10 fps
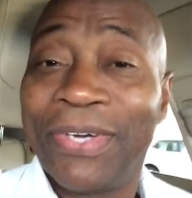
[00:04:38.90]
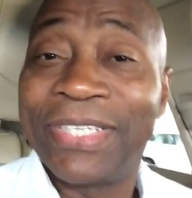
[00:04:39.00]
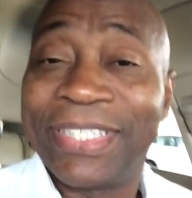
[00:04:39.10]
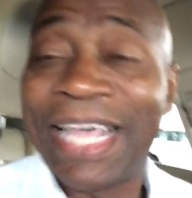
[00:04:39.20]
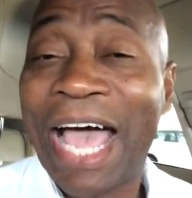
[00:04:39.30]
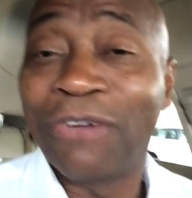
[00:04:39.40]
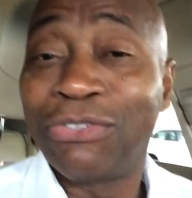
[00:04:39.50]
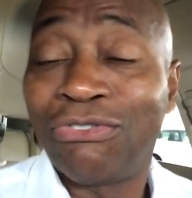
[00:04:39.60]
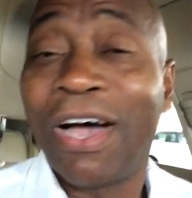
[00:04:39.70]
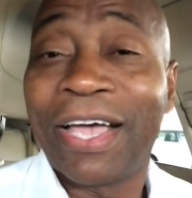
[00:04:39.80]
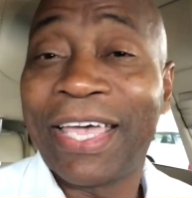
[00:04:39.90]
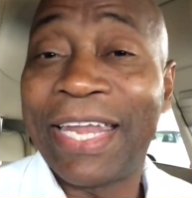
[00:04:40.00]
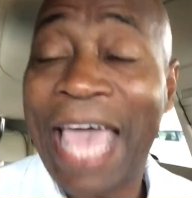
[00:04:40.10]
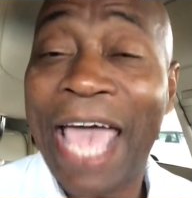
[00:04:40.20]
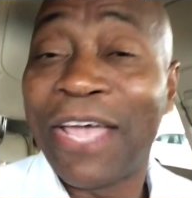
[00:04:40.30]
is now drunk
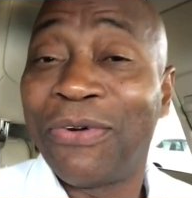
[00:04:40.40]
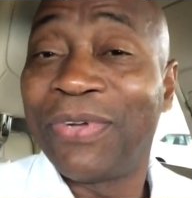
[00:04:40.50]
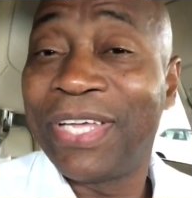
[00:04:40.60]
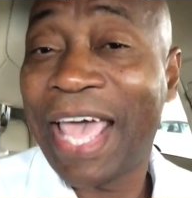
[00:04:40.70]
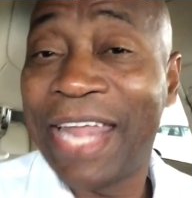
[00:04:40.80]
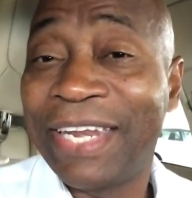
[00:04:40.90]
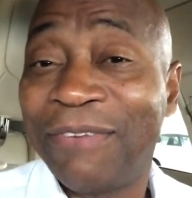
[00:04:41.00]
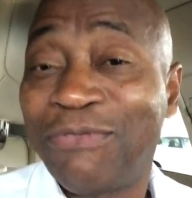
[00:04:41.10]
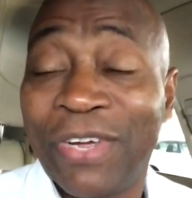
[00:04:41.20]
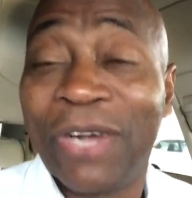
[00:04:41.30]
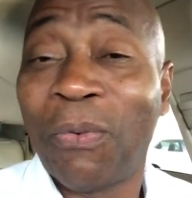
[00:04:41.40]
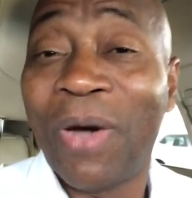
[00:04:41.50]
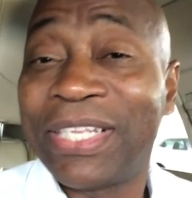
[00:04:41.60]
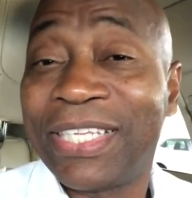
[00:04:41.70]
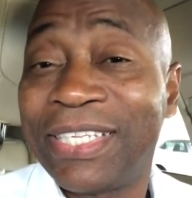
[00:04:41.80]
and angry, and the friend
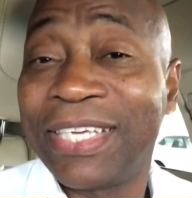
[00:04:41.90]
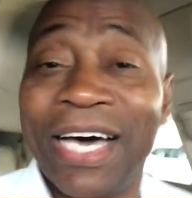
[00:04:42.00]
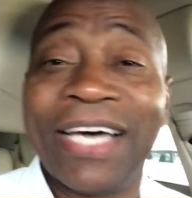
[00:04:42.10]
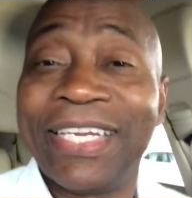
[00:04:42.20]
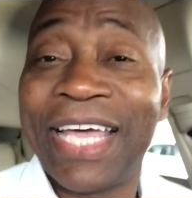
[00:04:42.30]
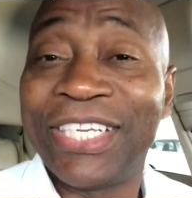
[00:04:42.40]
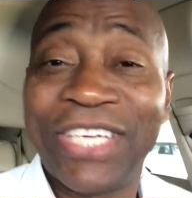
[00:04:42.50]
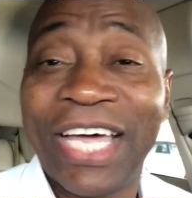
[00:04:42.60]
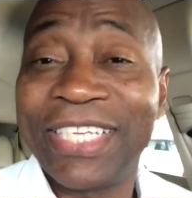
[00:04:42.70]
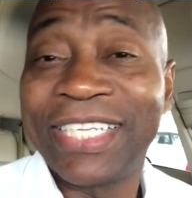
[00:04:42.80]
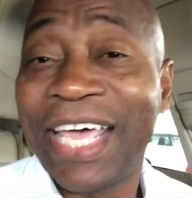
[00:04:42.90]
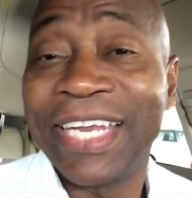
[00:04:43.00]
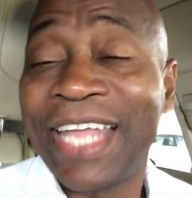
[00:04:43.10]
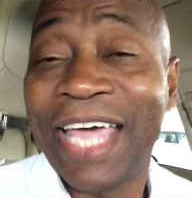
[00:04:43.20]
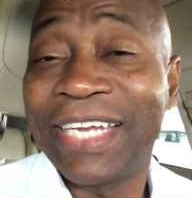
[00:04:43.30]
wants his gun that John
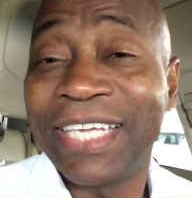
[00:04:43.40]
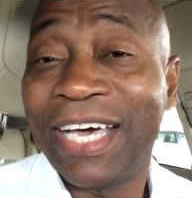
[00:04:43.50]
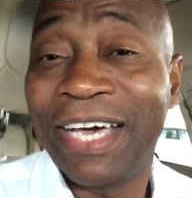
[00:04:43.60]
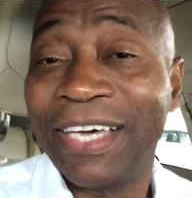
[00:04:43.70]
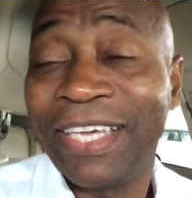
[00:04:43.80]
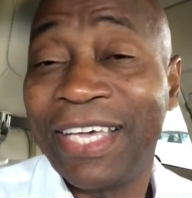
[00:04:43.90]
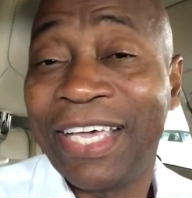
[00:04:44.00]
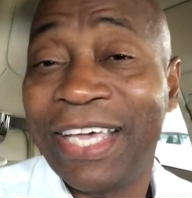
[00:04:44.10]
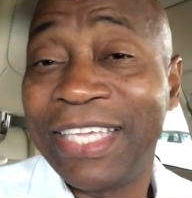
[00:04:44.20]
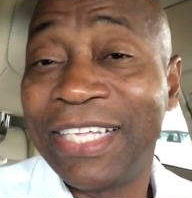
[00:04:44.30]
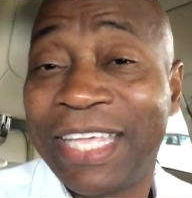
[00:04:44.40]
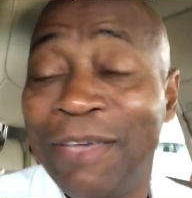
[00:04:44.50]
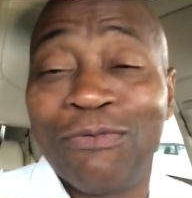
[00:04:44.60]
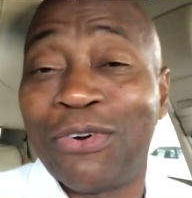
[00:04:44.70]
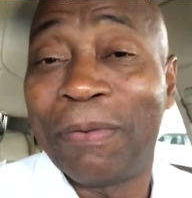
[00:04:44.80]
said that he'll
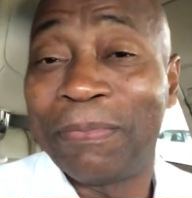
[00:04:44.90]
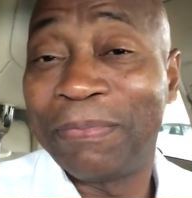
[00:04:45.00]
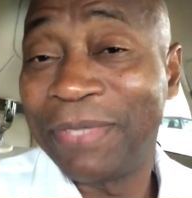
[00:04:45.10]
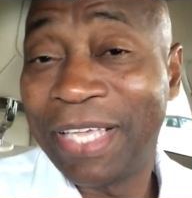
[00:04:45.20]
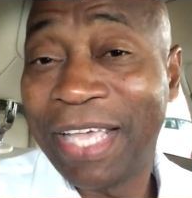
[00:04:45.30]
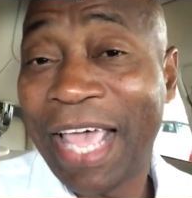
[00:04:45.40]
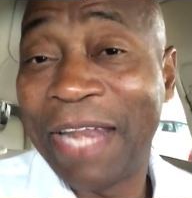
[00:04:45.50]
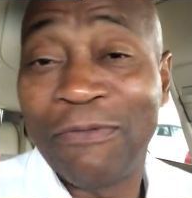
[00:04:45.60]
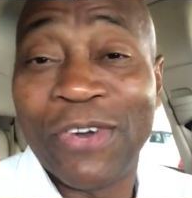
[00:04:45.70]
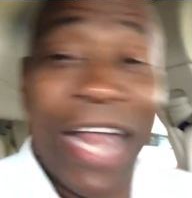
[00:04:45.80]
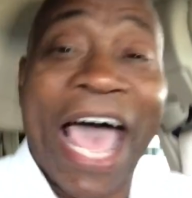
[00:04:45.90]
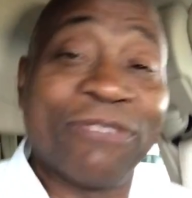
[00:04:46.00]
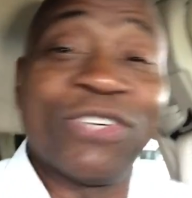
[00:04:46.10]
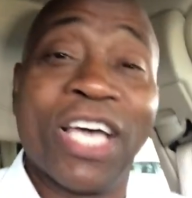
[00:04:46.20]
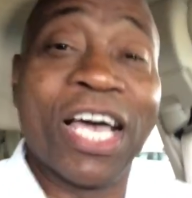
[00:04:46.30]
keep for him. And the friend
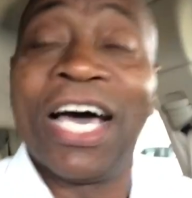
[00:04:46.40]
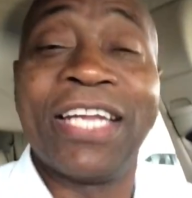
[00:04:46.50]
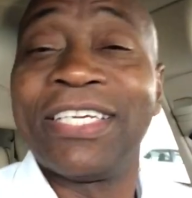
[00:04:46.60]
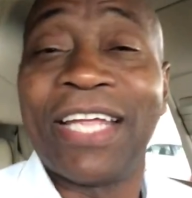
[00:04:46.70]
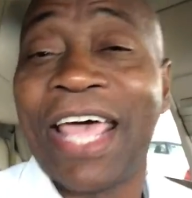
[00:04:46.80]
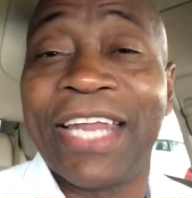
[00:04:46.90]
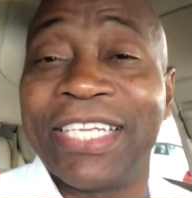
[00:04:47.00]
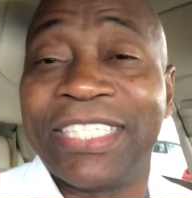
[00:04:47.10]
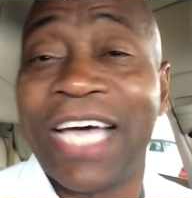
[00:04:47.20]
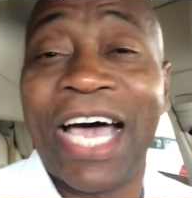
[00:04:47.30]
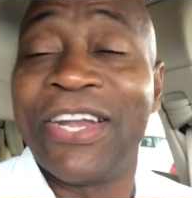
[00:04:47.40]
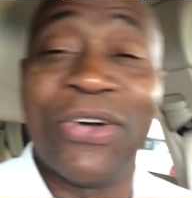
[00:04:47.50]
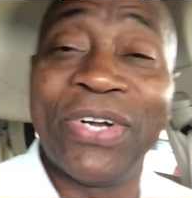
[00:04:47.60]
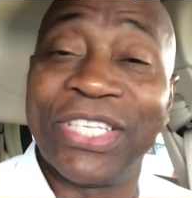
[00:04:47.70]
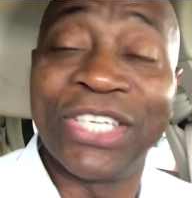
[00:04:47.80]
asks for the gun, and John
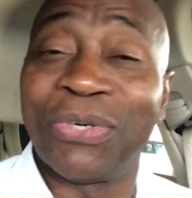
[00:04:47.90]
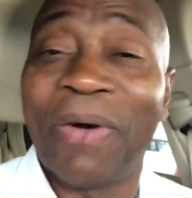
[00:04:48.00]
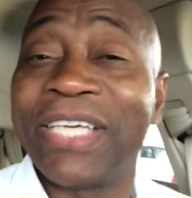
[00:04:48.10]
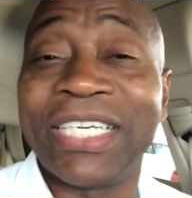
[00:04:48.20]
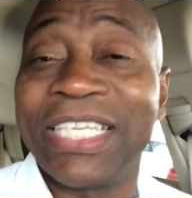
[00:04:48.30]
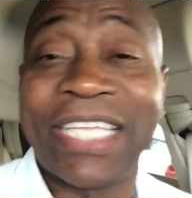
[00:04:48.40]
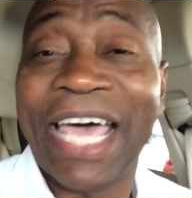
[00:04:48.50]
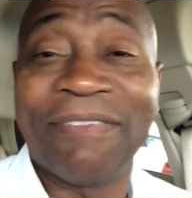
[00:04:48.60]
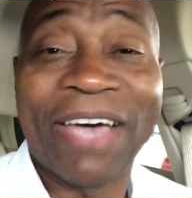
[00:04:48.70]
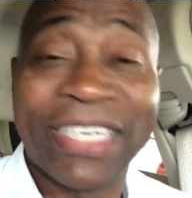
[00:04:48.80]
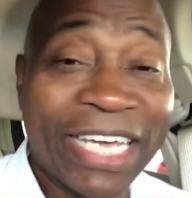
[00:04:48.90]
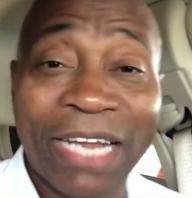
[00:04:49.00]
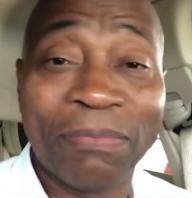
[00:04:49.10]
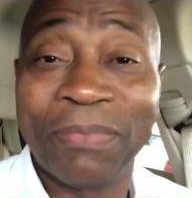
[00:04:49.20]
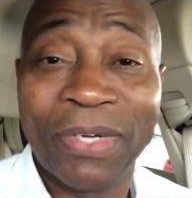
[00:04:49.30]
knows the situation is that if I
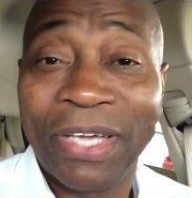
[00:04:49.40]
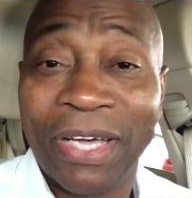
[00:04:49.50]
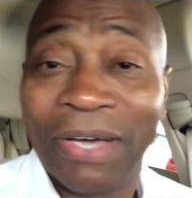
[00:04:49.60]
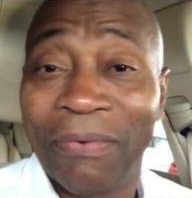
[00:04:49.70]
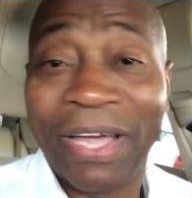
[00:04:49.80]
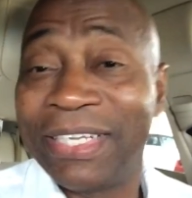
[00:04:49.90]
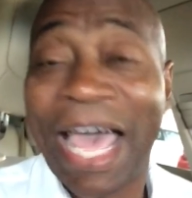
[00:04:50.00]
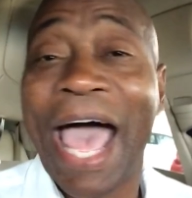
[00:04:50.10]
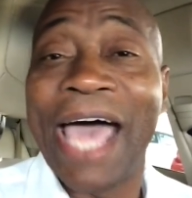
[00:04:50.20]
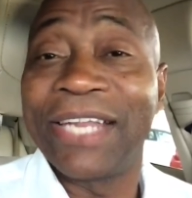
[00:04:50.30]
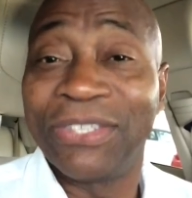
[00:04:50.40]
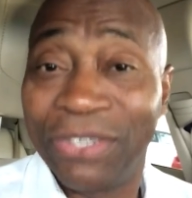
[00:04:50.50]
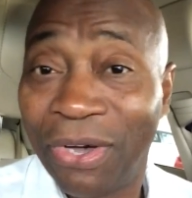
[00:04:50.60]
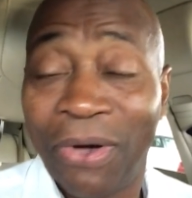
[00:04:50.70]
tell him where it's at, be